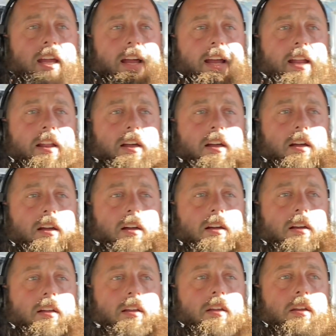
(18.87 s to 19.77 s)
I had
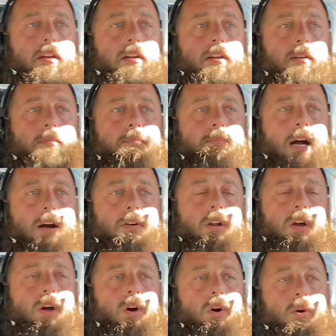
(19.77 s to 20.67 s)
a Mount
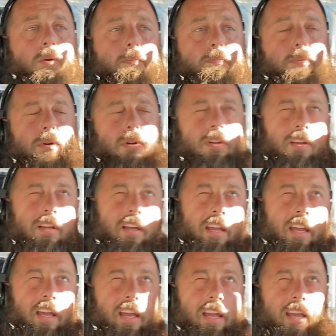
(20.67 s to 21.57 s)
Hope,
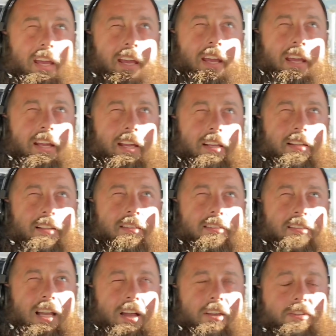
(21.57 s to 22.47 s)
a
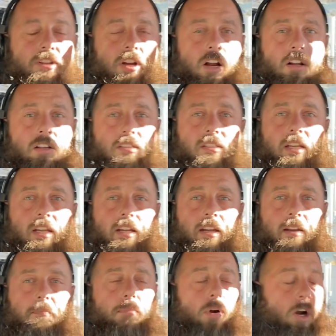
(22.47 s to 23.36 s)
South Charleston,
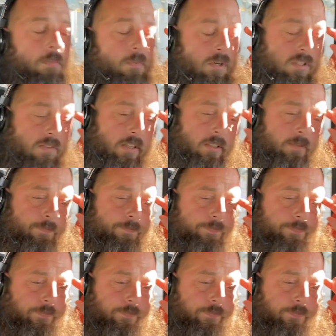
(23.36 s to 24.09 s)
and Barbersville,